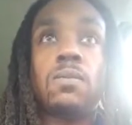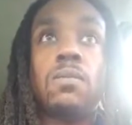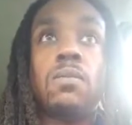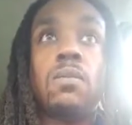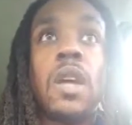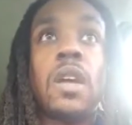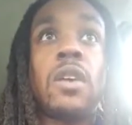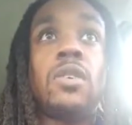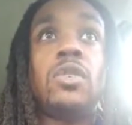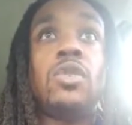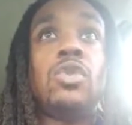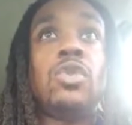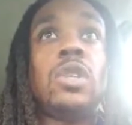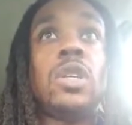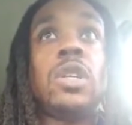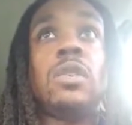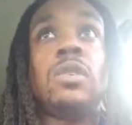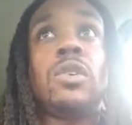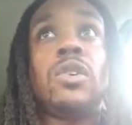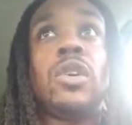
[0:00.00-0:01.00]
I'm not going to use
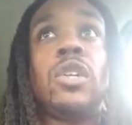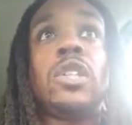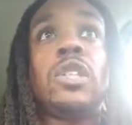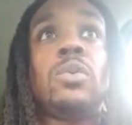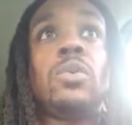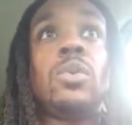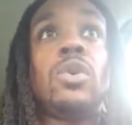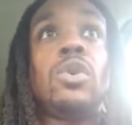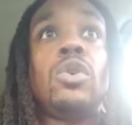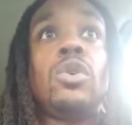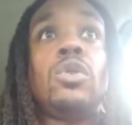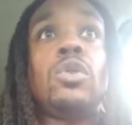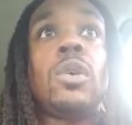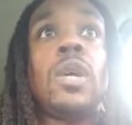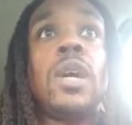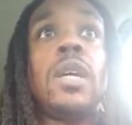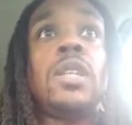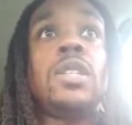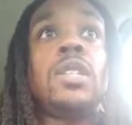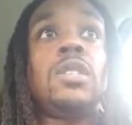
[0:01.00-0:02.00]
any crazy word or
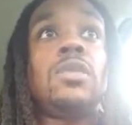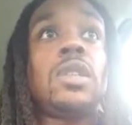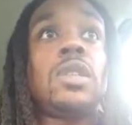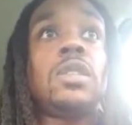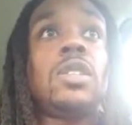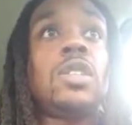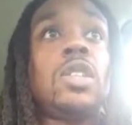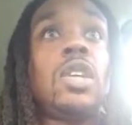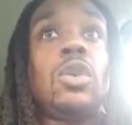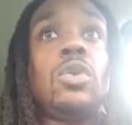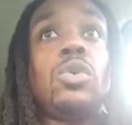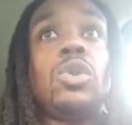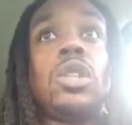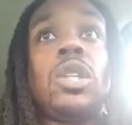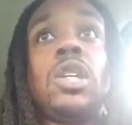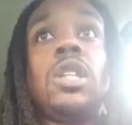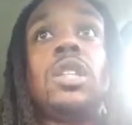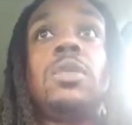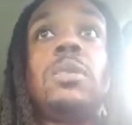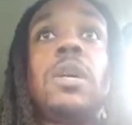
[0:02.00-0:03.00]
adjective like subtle
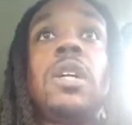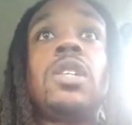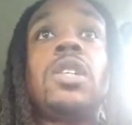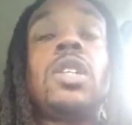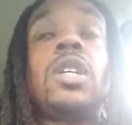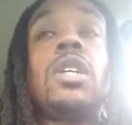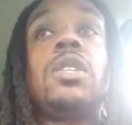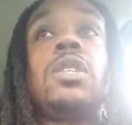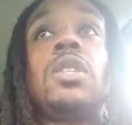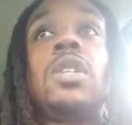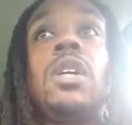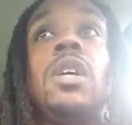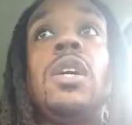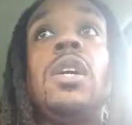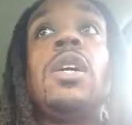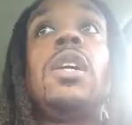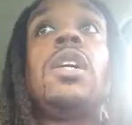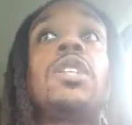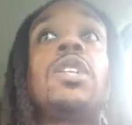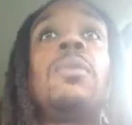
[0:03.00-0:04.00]
change. Let's make a change.
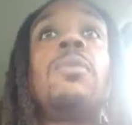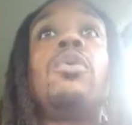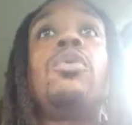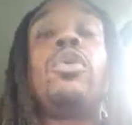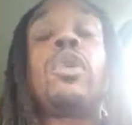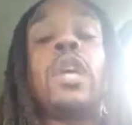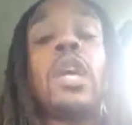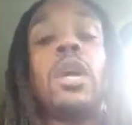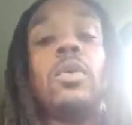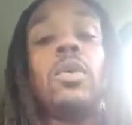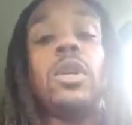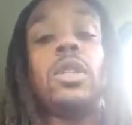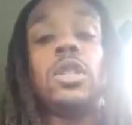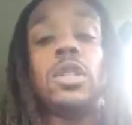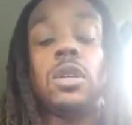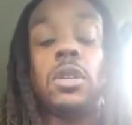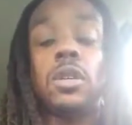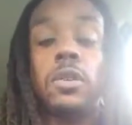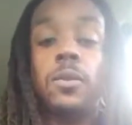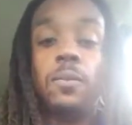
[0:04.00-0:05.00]
Let's communicate with each
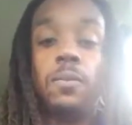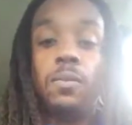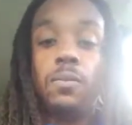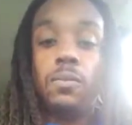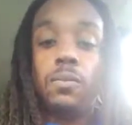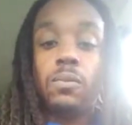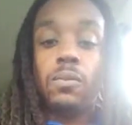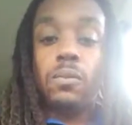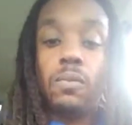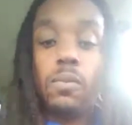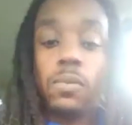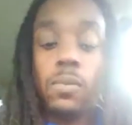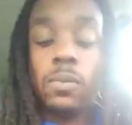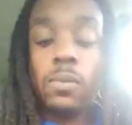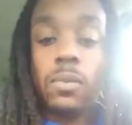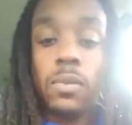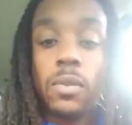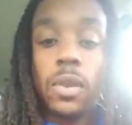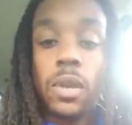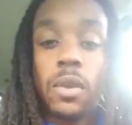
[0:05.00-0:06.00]
other.
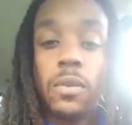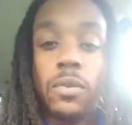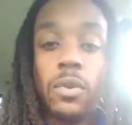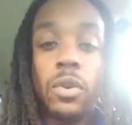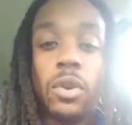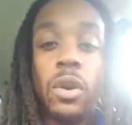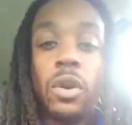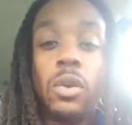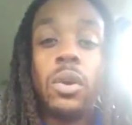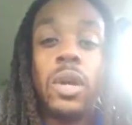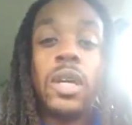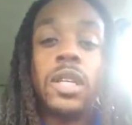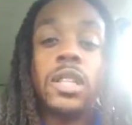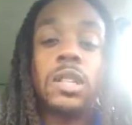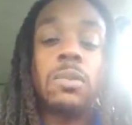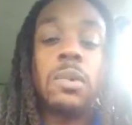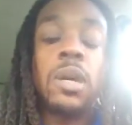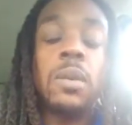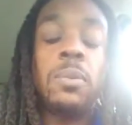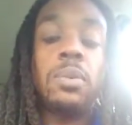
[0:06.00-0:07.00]
If you don't like
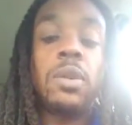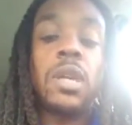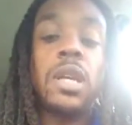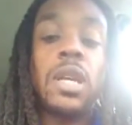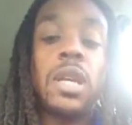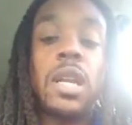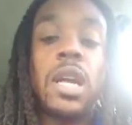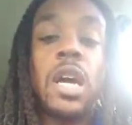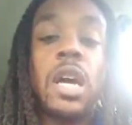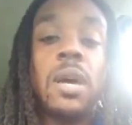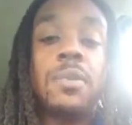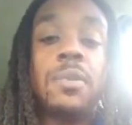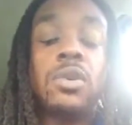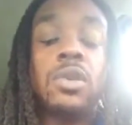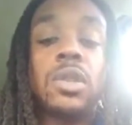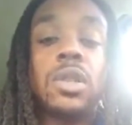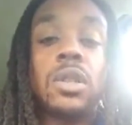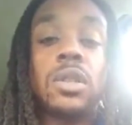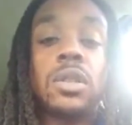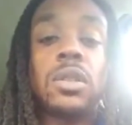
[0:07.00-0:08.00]
somebody playing loud
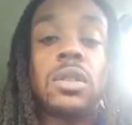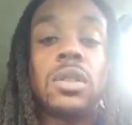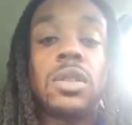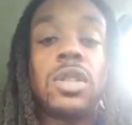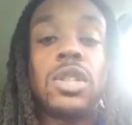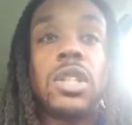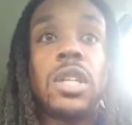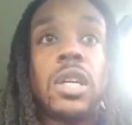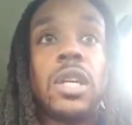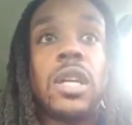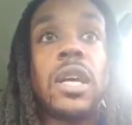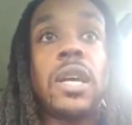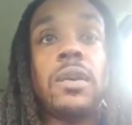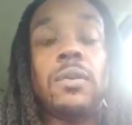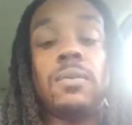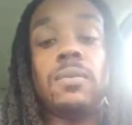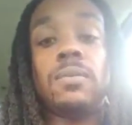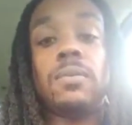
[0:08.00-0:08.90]
music, share that.